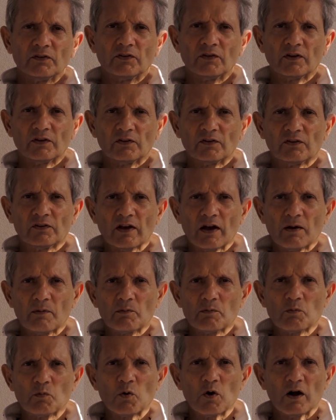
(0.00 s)
That's
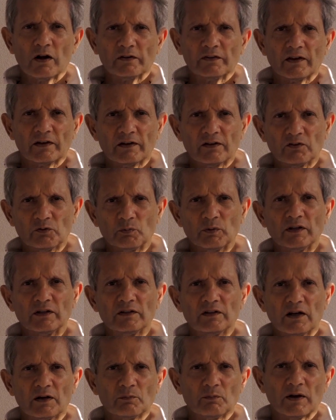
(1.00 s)
some work that has been
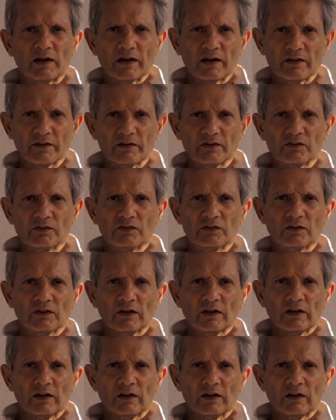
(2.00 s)
done by others,